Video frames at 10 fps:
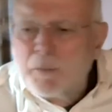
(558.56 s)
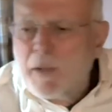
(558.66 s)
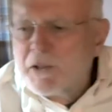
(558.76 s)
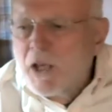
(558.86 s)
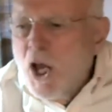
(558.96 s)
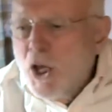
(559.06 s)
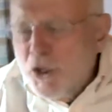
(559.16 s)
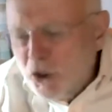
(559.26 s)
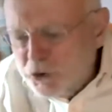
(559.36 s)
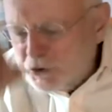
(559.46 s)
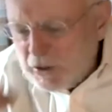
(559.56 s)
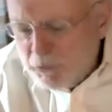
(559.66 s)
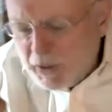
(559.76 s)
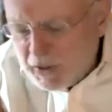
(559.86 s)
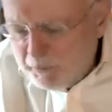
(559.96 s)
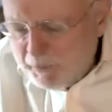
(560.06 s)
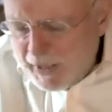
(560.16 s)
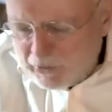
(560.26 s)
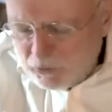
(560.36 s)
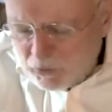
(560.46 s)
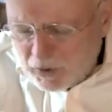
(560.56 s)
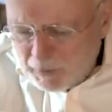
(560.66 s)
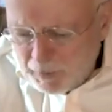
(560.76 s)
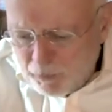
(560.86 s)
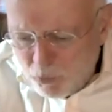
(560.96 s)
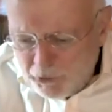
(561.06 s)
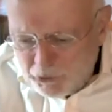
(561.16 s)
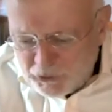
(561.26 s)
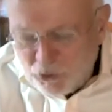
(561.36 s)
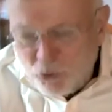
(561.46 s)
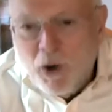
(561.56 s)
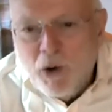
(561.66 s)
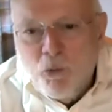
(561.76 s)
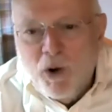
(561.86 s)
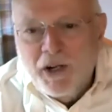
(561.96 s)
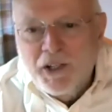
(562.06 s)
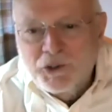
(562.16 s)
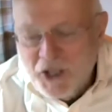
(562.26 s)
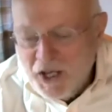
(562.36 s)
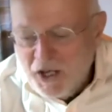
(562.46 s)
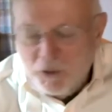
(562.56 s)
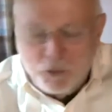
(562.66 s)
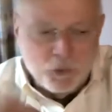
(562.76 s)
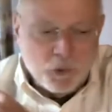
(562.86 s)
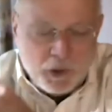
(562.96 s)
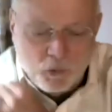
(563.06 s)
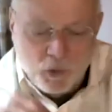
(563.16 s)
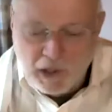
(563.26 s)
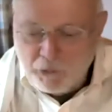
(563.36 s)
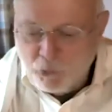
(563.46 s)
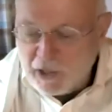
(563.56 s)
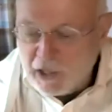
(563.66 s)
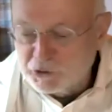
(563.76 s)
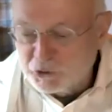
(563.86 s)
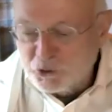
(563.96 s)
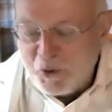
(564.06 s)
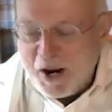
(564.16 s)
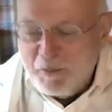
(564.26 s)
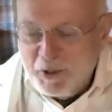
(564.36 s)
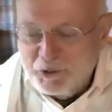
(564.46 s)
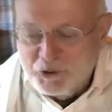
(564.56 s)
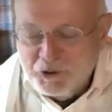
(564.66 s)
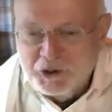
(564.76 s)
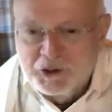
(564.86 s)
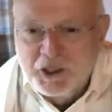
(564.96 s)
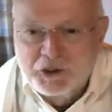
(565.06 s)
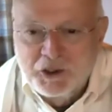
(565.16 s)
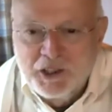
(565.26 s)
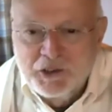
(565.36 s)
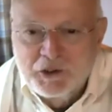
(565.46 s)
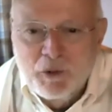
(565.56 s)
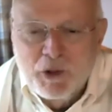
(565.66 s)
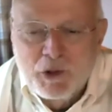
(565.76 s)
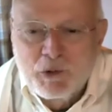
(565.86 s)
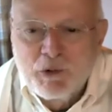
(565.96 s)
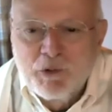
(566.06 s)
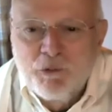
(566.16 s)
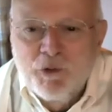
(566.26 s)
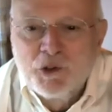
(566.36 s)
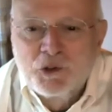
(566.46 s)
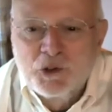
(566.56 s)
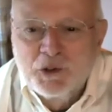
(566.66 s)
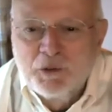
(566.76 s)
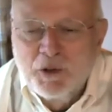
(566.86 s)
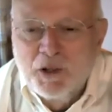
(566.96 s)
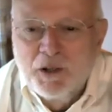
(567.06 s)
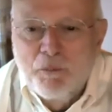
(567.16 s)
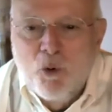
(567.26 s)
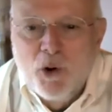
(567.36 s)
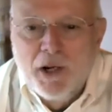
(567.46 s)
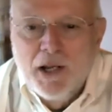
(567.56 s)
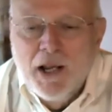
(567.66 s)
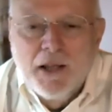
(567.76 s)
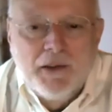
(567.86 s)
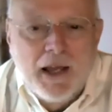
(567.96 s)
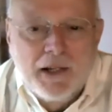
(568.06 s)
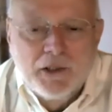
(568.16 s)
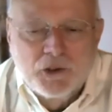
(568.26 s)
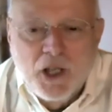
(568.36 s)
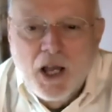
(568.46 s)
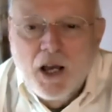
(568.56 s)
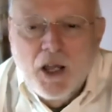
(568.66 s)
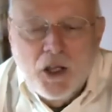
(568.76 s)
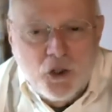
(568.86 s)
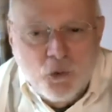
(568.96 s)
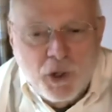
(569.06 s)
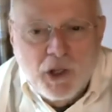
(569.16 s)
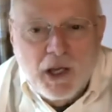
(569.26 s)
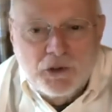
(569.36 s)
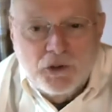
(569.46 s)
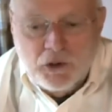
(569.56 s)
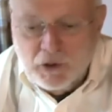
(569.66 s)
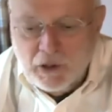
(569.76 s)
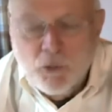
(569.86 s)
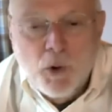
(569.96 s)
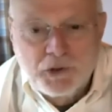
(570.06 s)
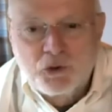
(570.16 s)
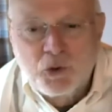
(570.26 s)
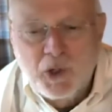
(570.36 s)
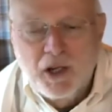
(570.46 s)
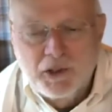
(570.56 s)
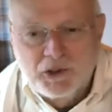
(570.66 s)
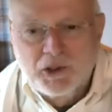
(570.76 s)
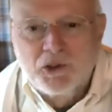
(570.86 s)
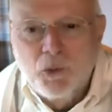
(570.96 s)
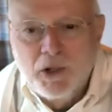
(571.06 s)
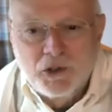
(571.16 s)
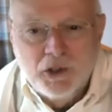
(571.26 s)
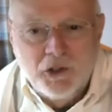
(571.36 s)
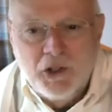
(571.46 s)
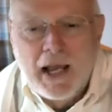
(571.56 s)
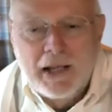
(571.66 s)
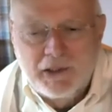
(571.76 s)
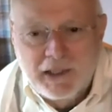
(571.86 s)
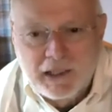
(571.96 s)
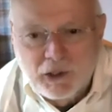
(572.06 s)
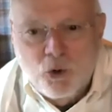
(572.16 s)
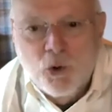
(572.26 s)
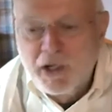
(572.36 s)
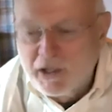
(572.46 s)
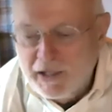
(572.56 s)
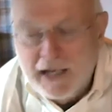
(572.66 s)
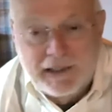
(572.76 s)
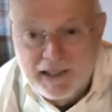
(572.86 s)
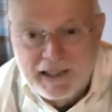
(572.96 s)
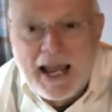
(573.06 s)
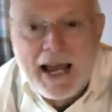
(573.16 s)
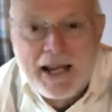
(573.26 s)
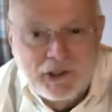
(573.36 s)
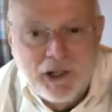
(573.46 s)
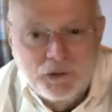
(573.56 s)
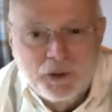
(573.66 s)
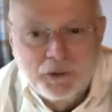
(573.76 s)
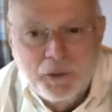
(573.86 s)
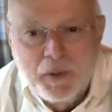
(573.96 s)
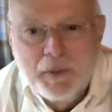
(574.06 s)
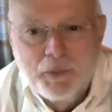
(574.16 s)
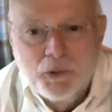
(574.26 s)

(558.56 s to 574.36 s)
amazing. I want to come back to a couple points you said. One is what I'll describe as the necessity is the mother of invention point. That is, you realize it was a triage situation and you had to get liquidity. You had to get cash out to people